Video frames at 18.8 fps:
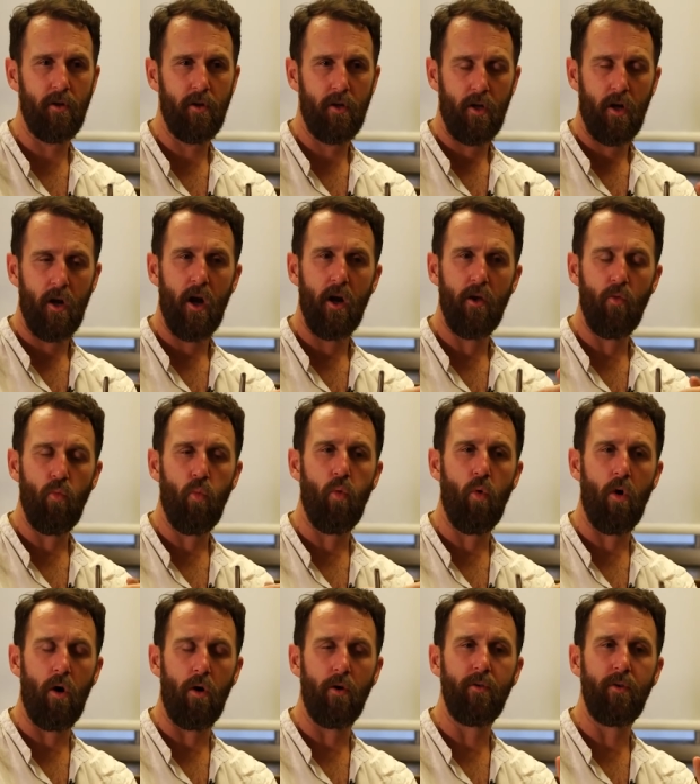mm-hmm. and
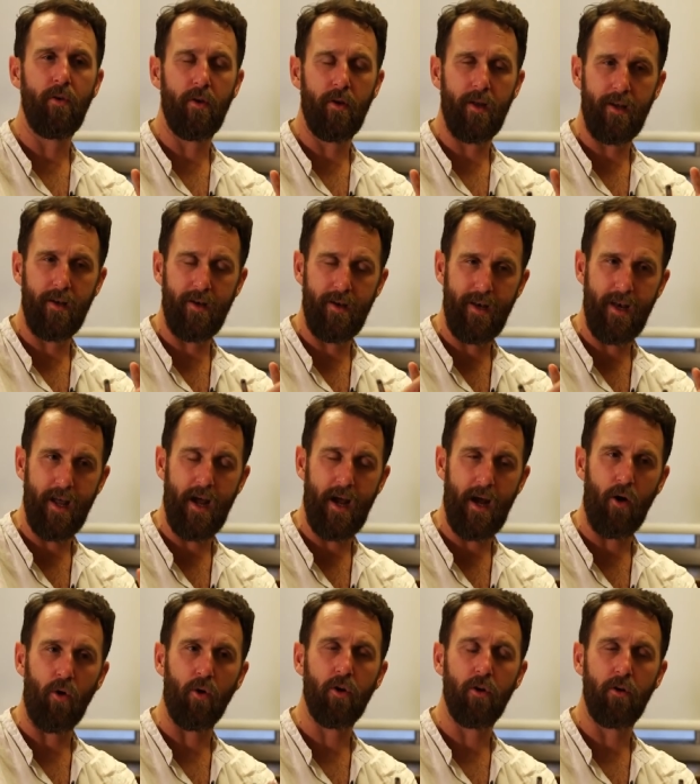what
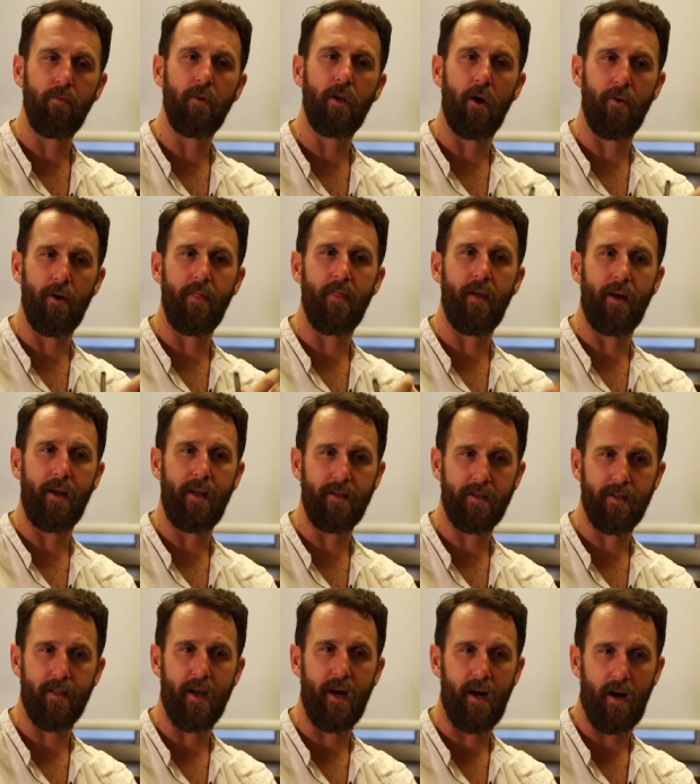now can go in that,
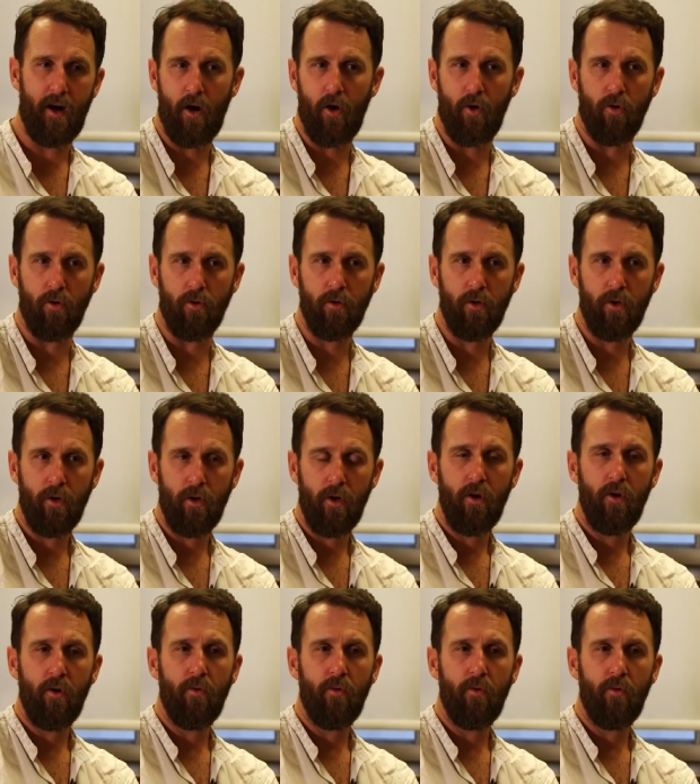into that hole. Yeah.